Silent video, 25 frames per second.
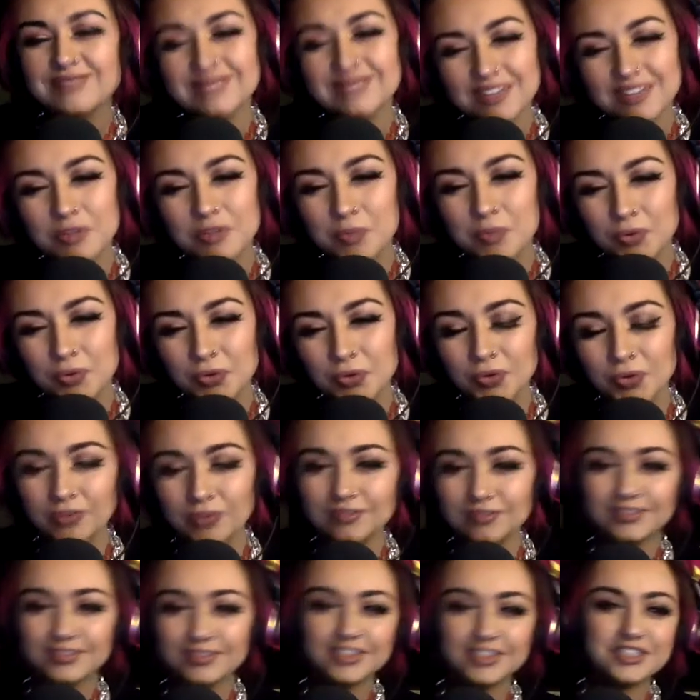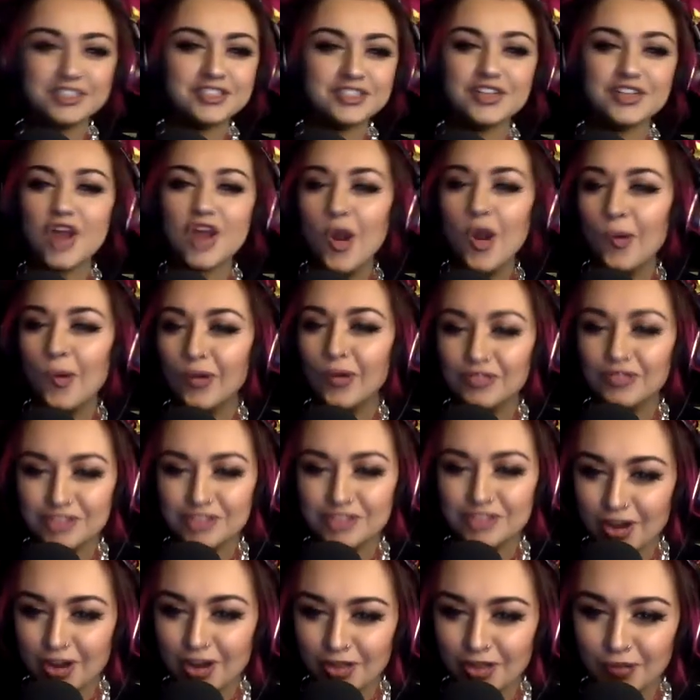Liverpool, because no one's
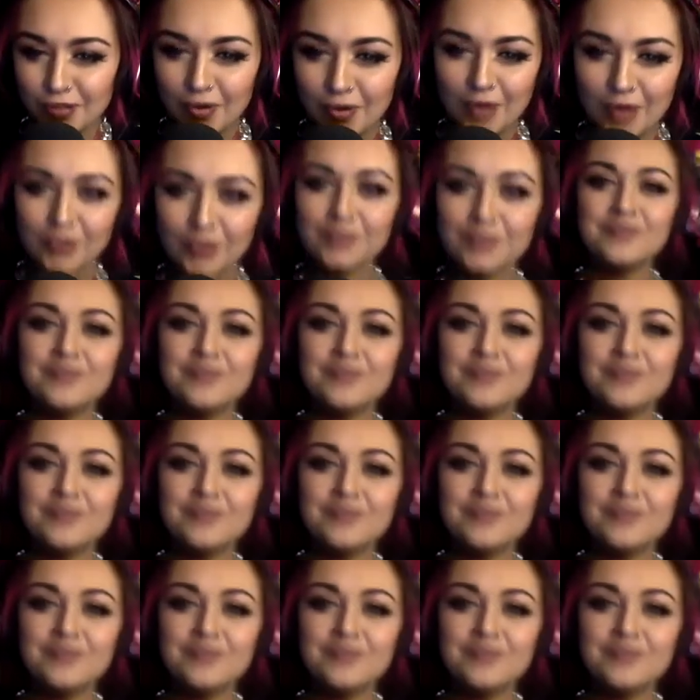heard of the Wirral.